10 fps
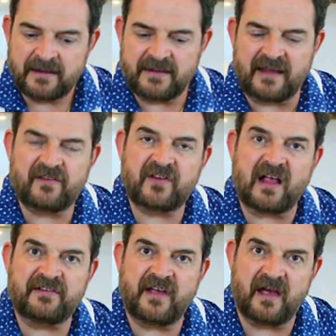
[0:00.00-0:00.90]
This
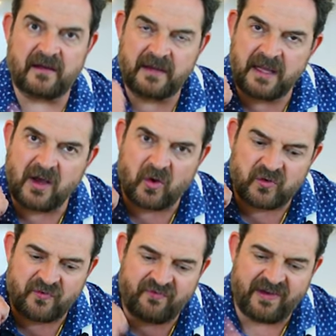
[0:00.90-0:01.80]
salsa, it
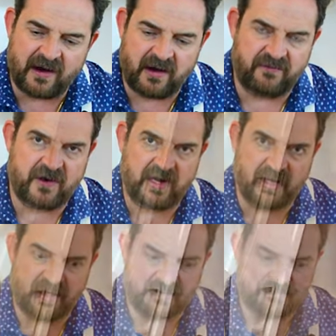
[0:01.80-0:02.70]
goes very, very good.